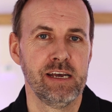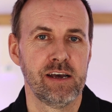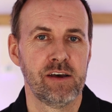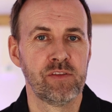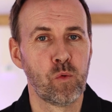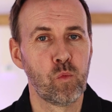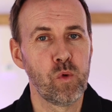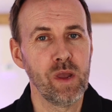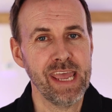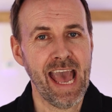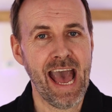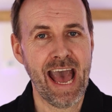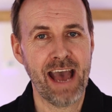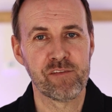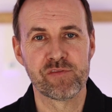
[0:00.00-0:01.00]
and that we
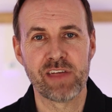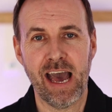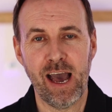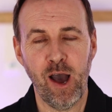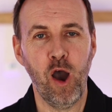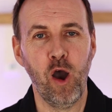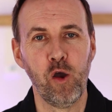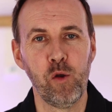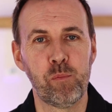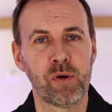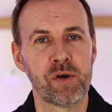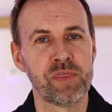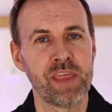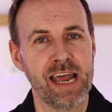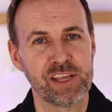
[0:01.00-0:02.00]
have that
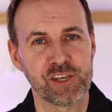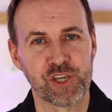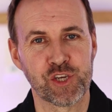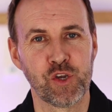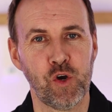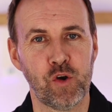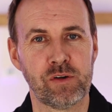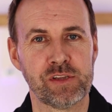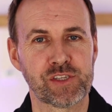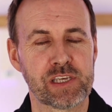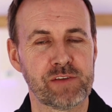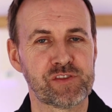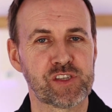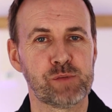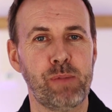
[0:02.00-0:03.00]
hope and that
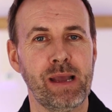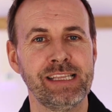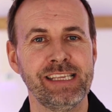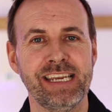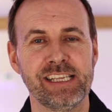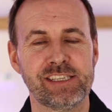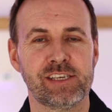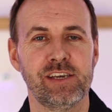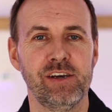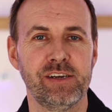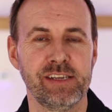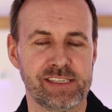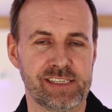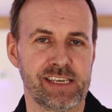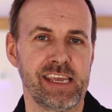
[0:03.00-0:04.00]
assurance of spending
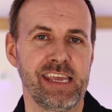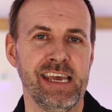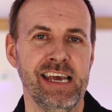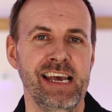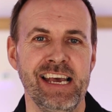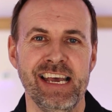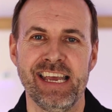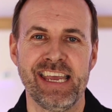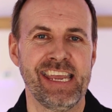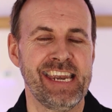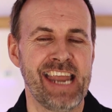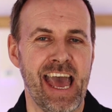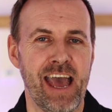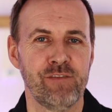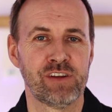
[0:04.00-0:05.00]
eternity
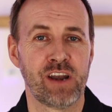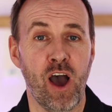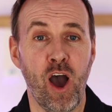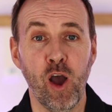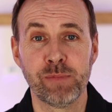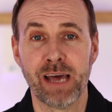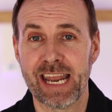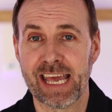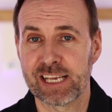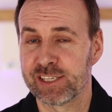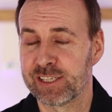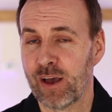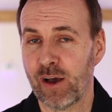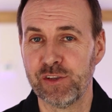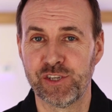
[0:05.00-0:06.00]
in heaven. I hope that
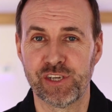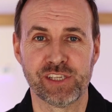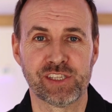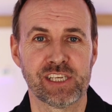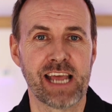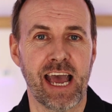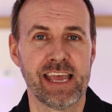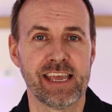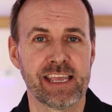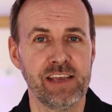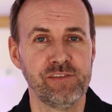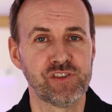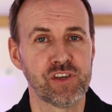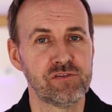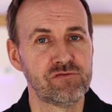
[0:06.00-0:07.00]
excites you today and
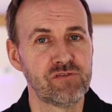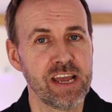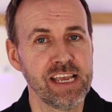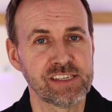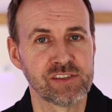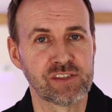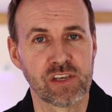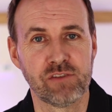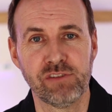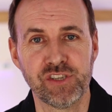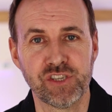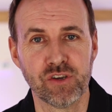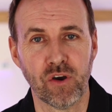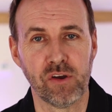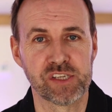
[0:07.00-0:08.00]
gives you reason to
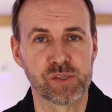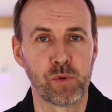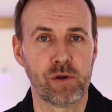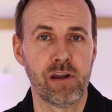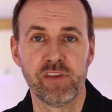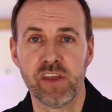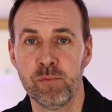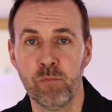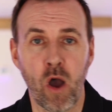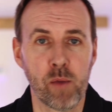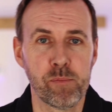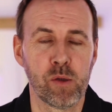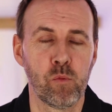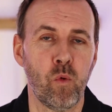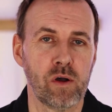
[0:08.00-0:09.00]
rejoice wherever you
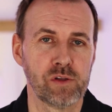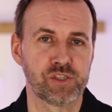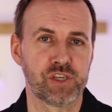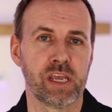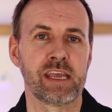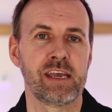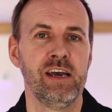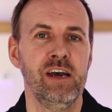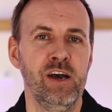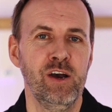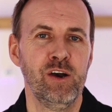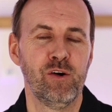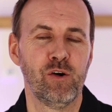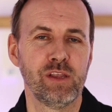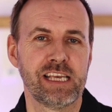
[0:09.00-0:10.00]
might be watching
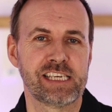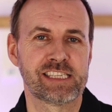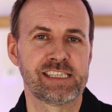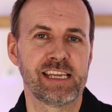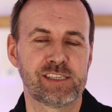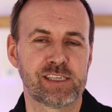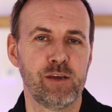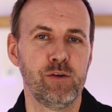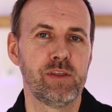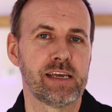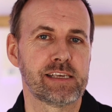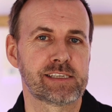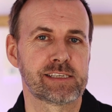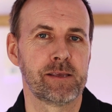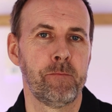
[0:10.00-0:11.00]
or listening to
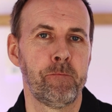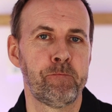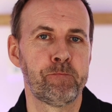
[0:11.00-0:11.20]
this,